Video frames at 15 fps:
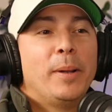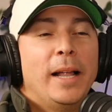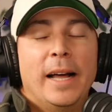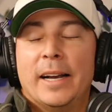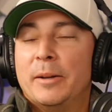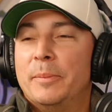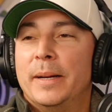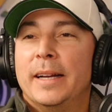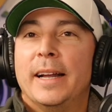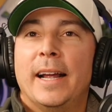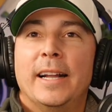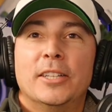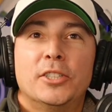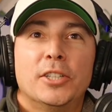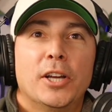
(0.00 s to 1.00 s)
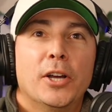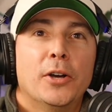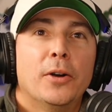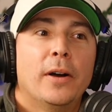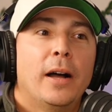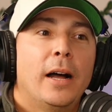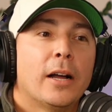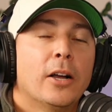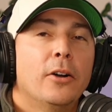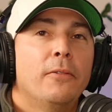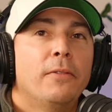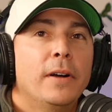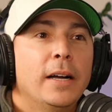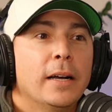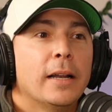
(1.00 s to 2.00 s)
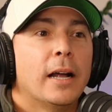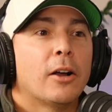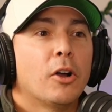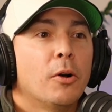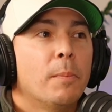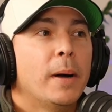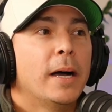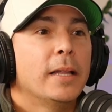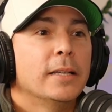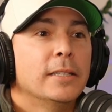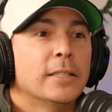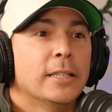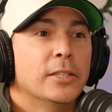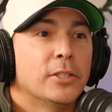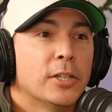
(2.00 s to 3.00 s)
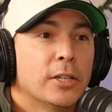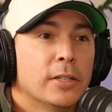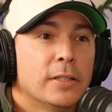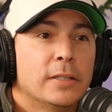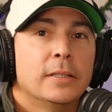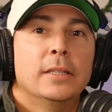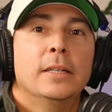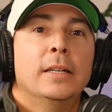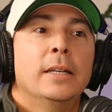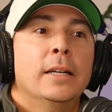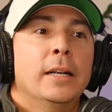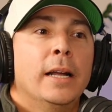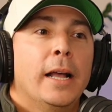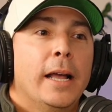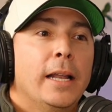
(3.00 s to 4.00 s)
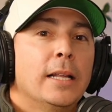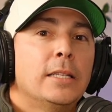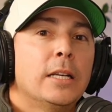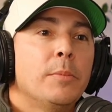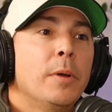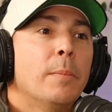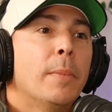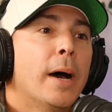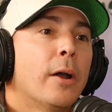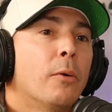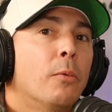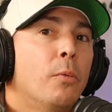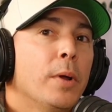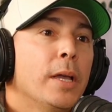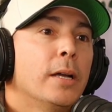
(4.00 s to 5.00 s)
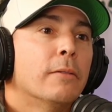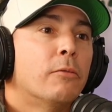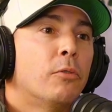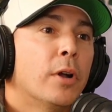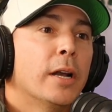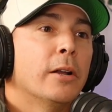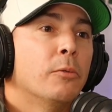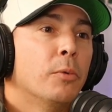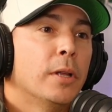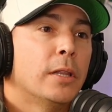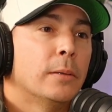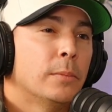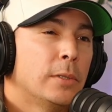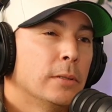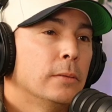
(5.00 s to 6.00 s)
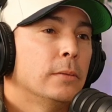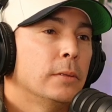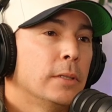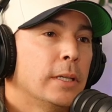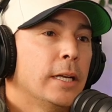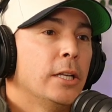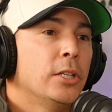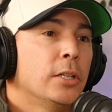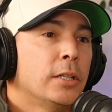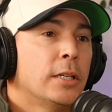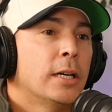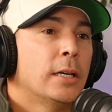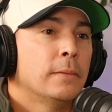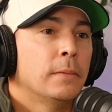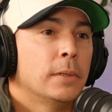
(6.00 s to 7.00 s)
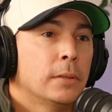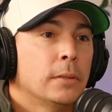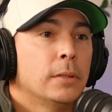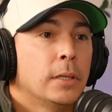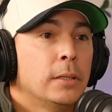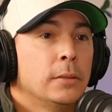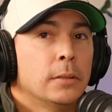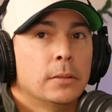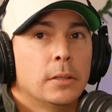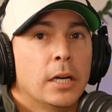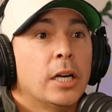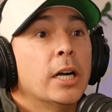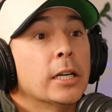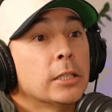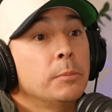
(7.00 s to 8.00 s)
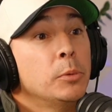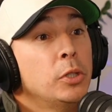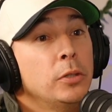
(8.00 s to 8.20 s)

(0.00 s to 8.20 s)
to me. And so I go, fine, I'll go buy these inserts. And it took me about a week of running with them to get accustomed to them.